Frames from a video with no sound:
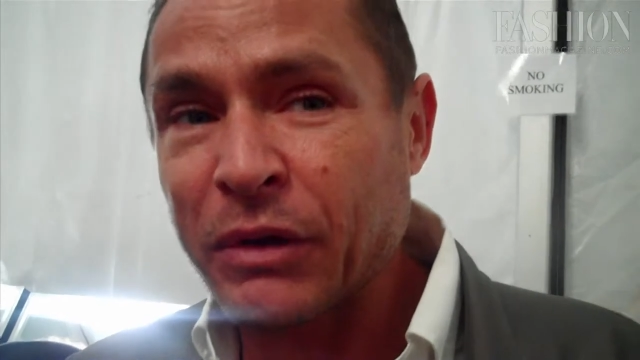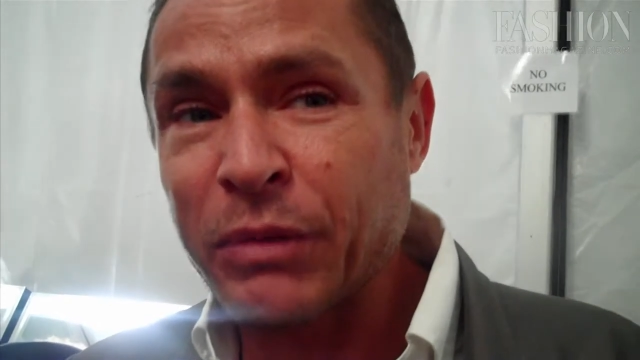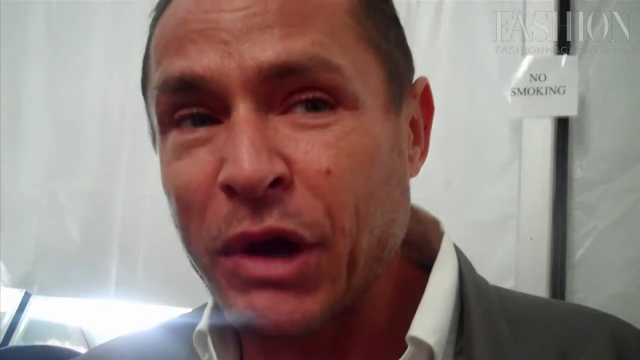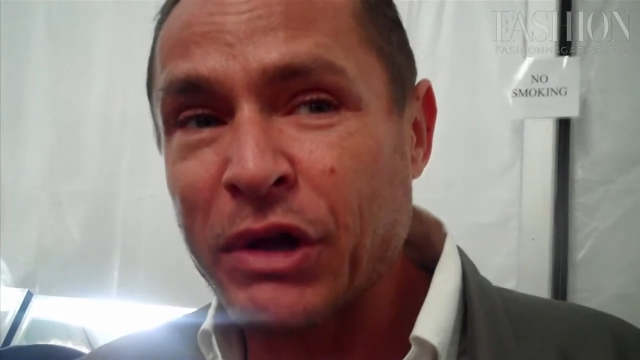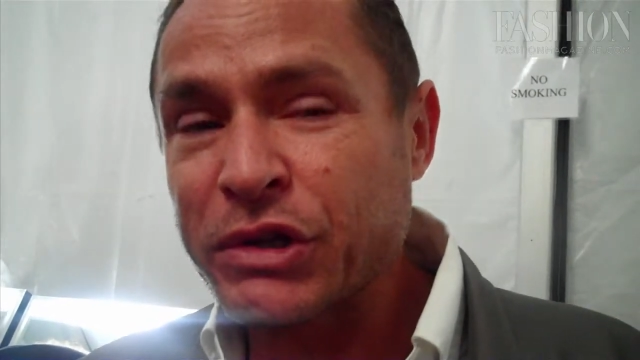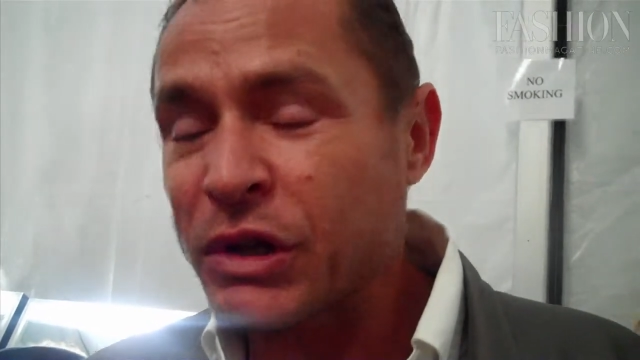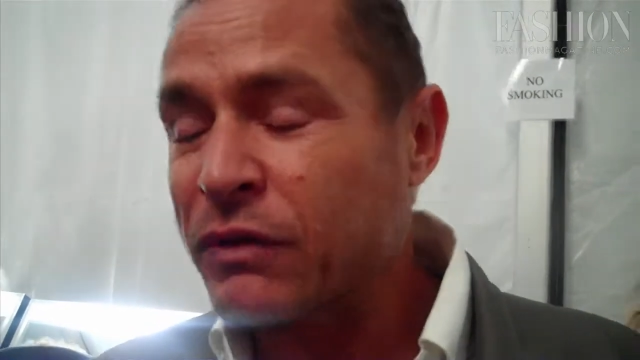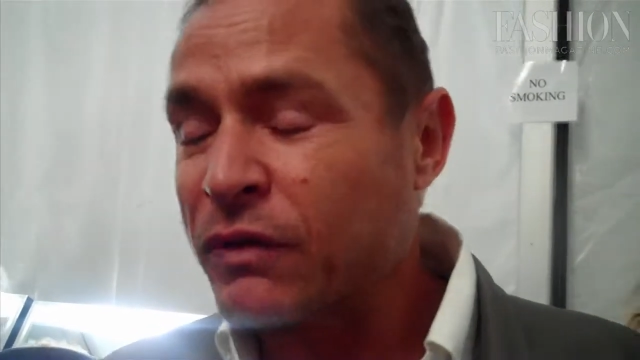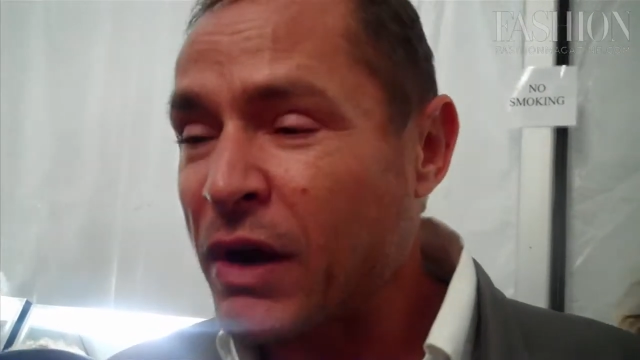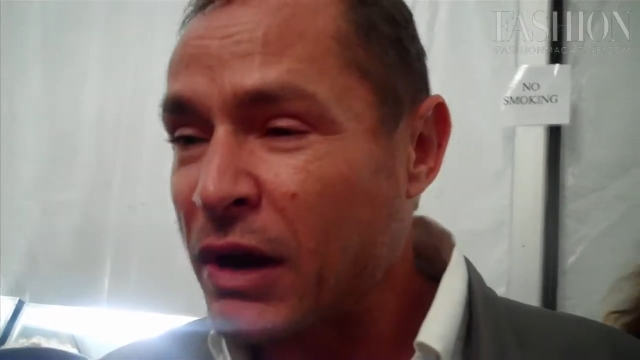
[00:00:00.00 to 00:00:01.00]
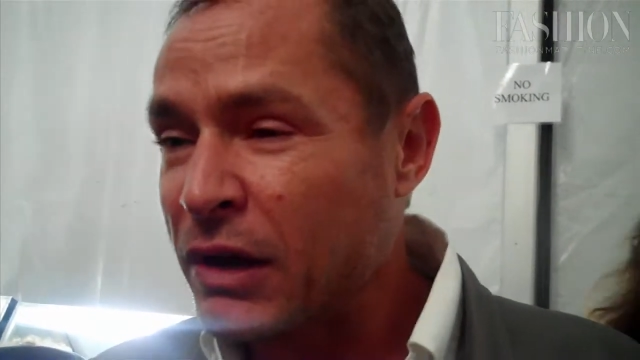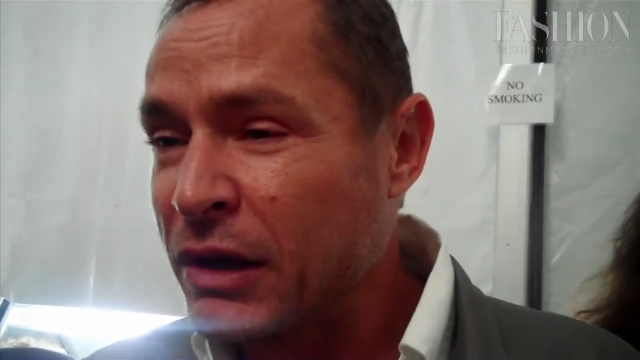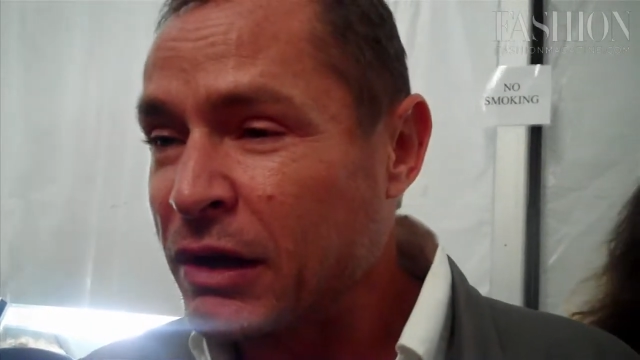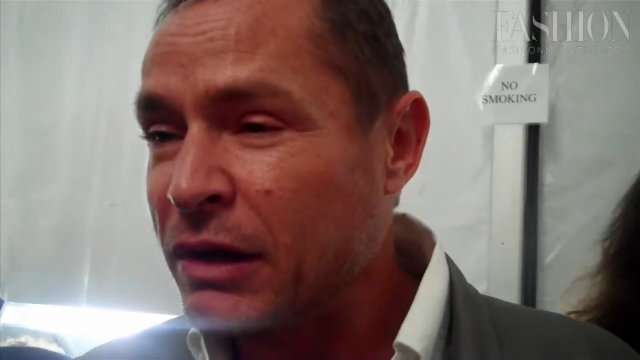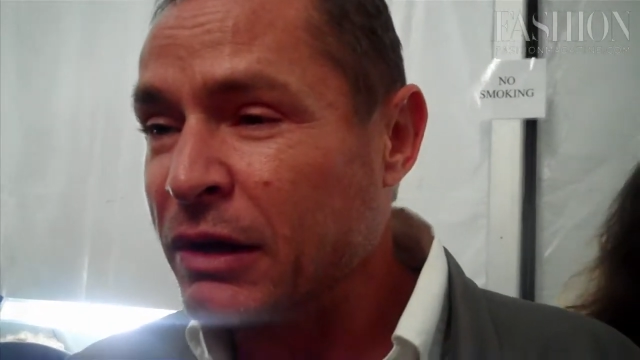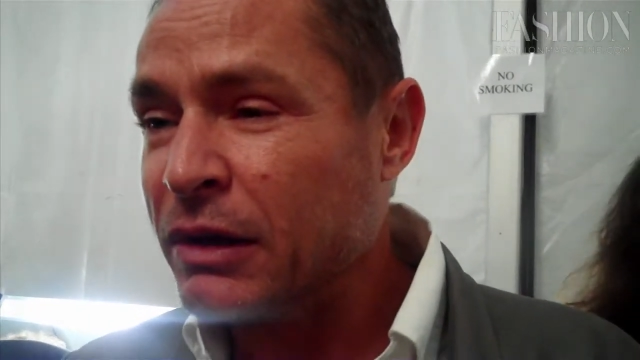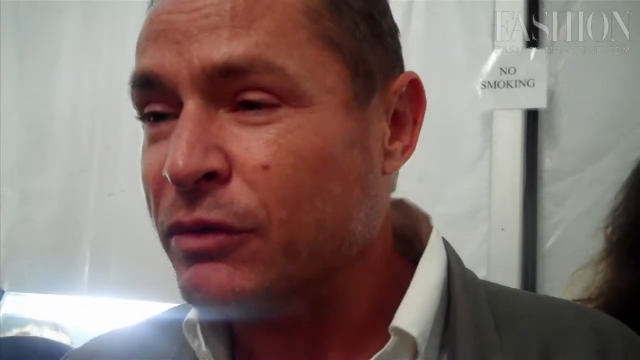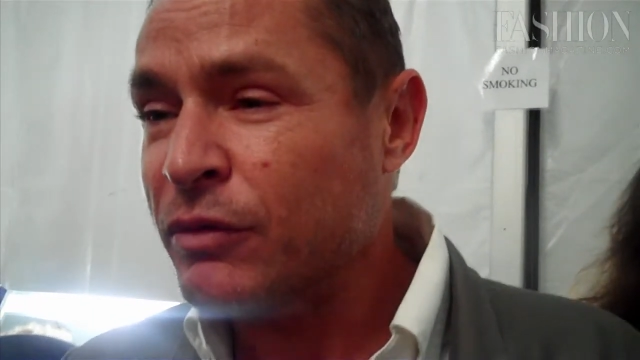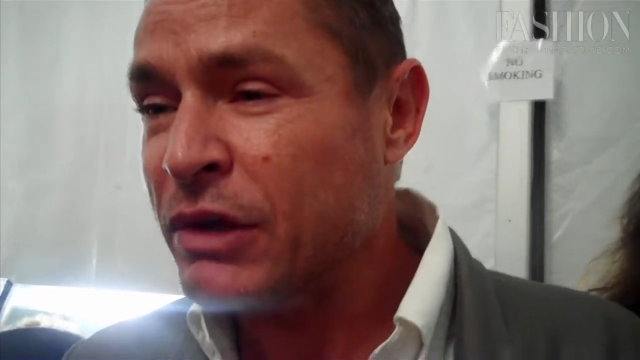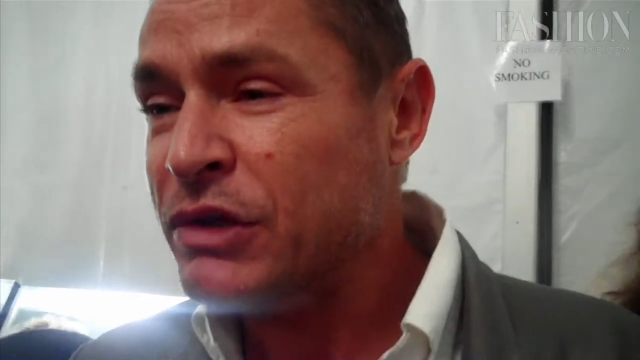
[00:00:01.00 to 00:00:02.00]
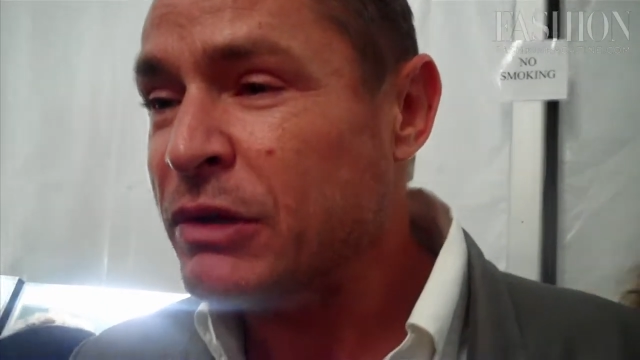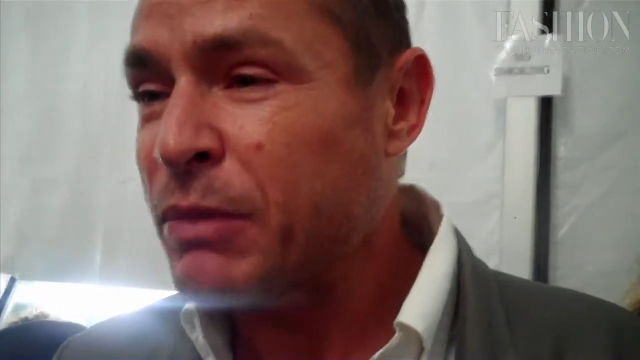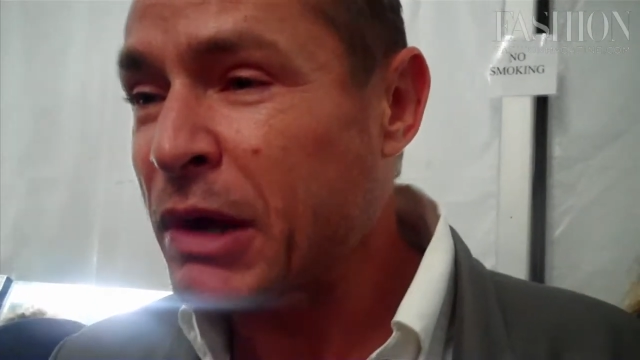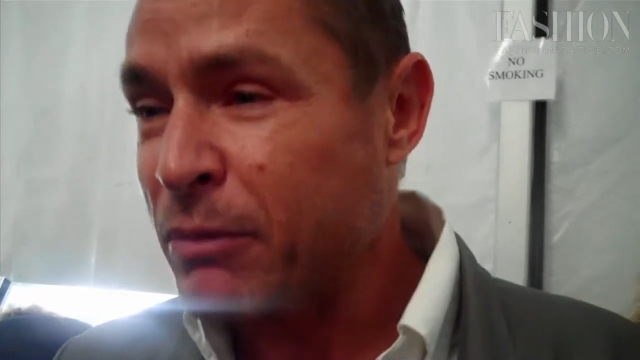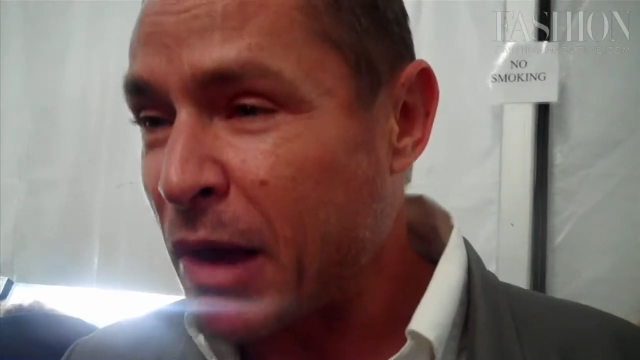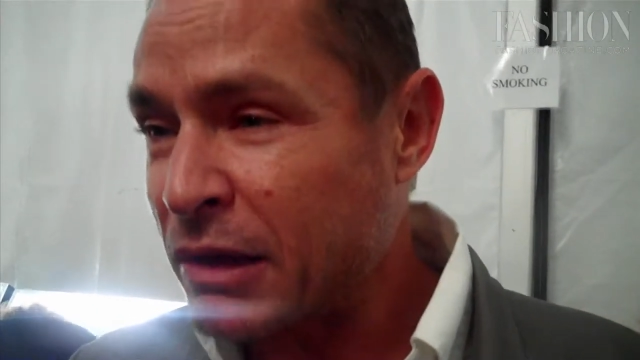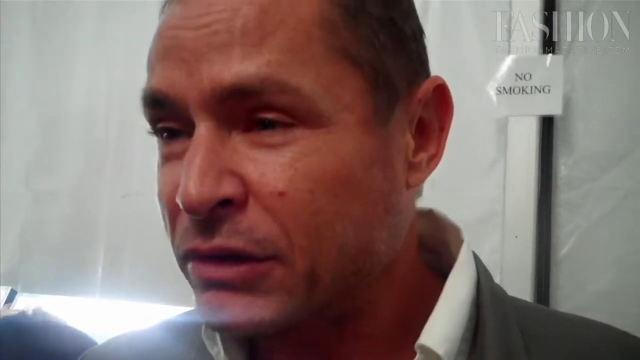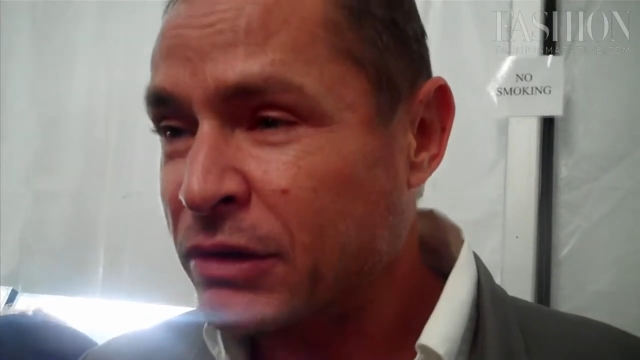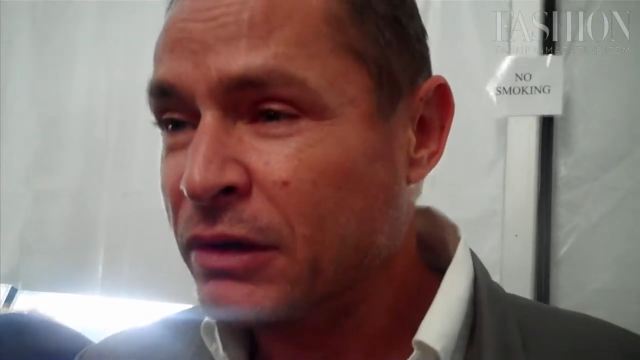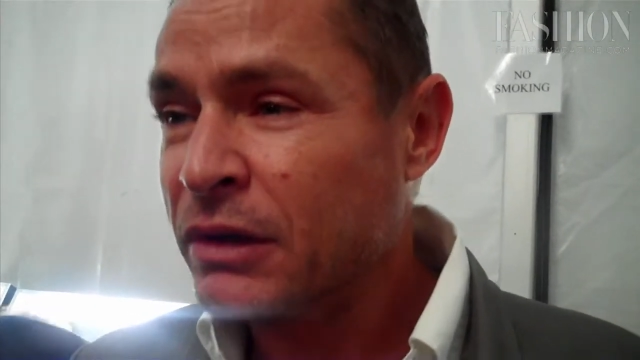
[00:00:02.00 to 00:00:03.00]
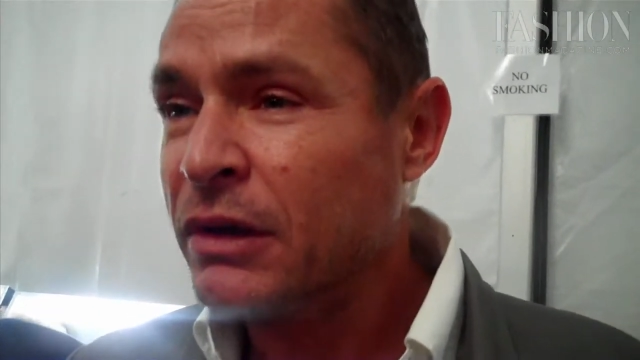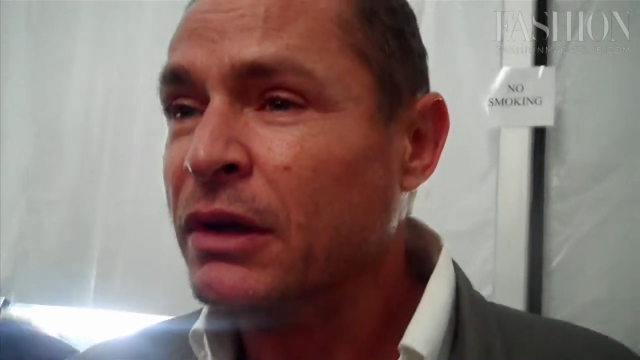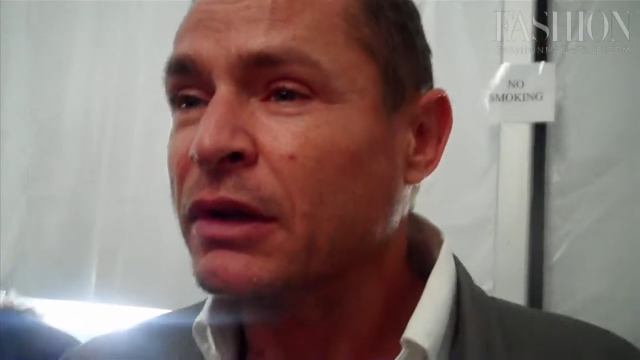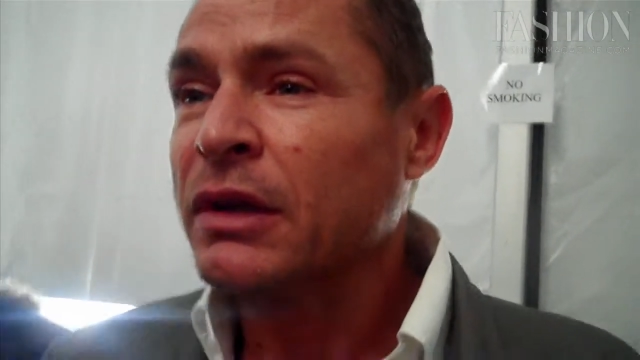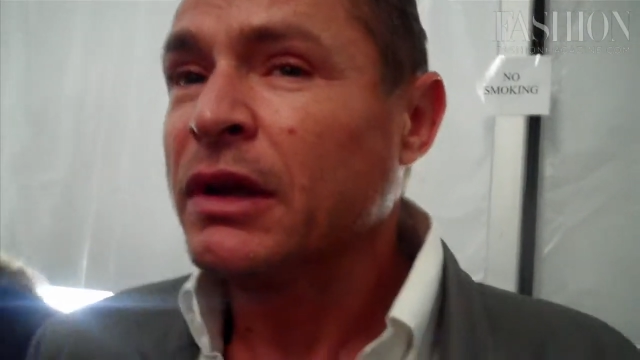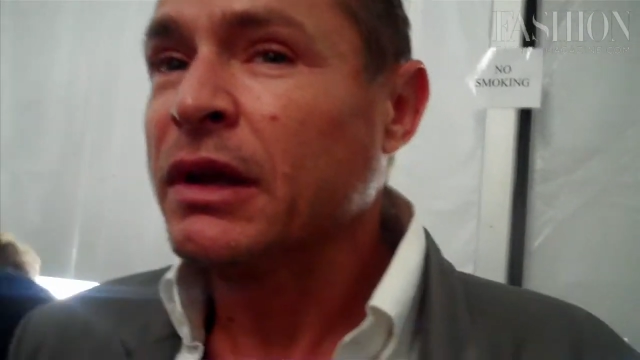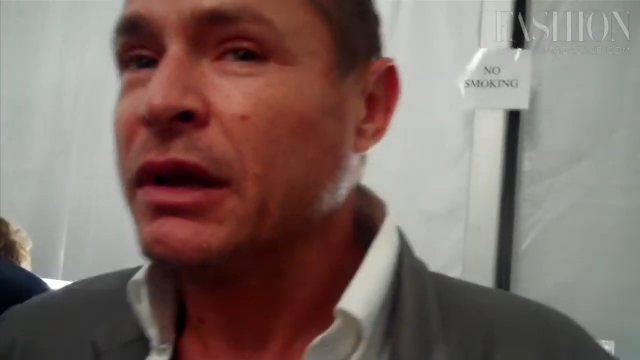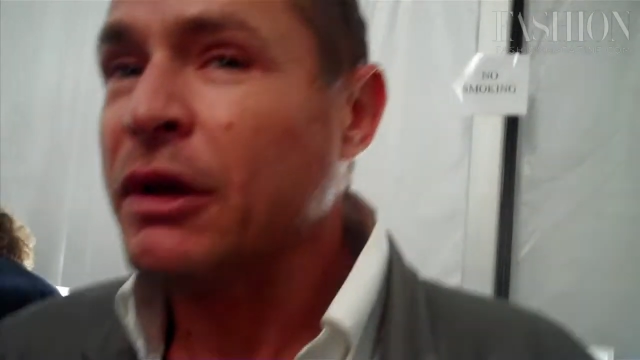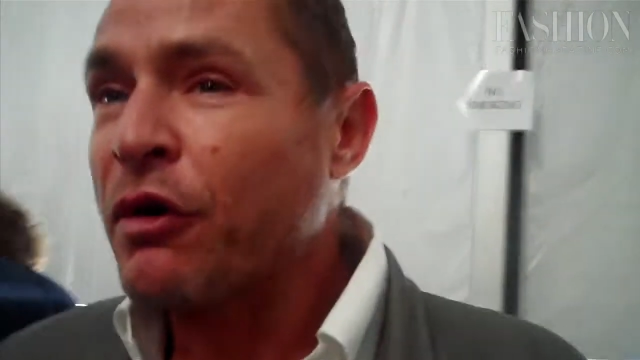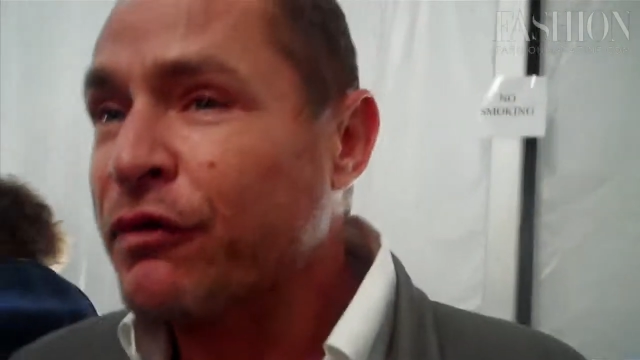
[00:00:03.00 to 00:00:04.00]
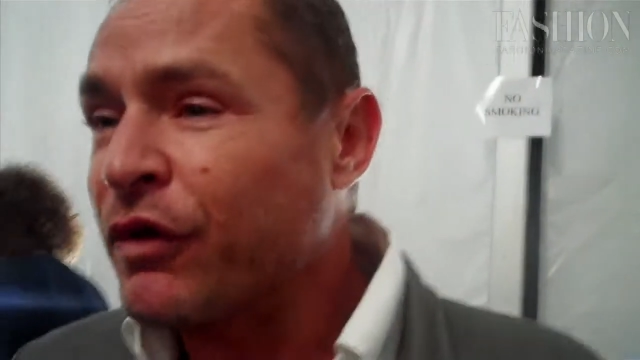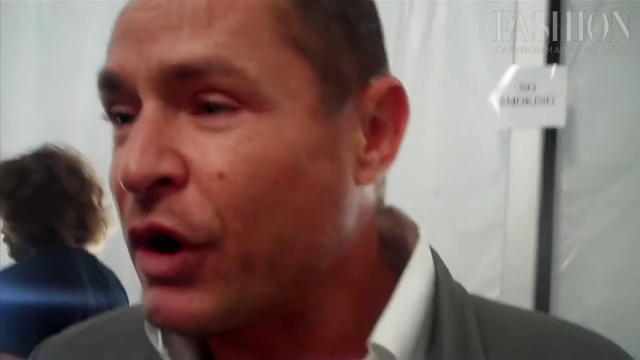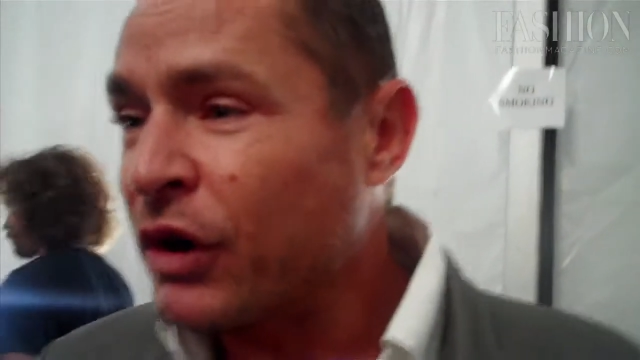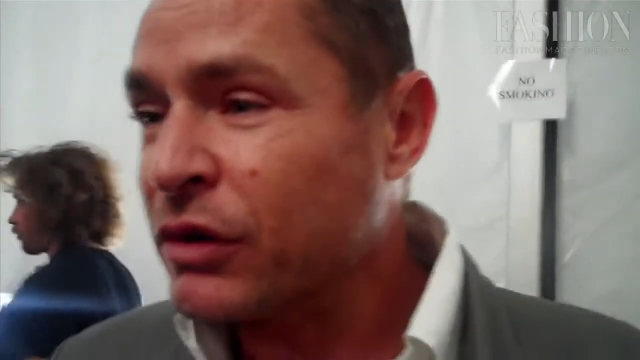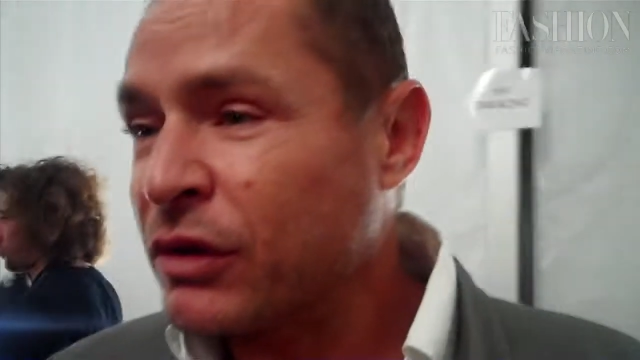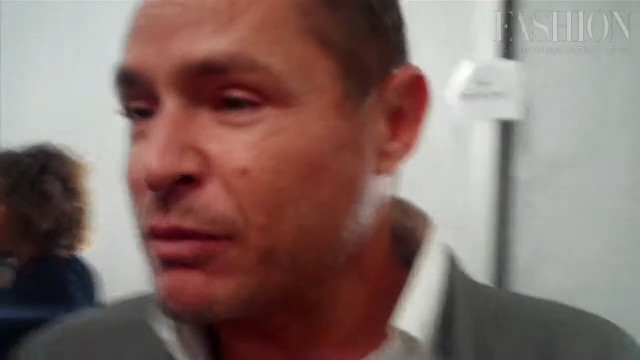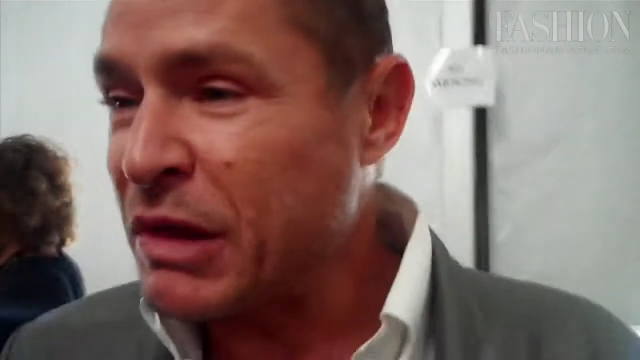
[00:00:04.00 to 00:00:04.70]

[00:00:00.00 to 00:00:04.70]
blush is very rich in pigment, you avoid the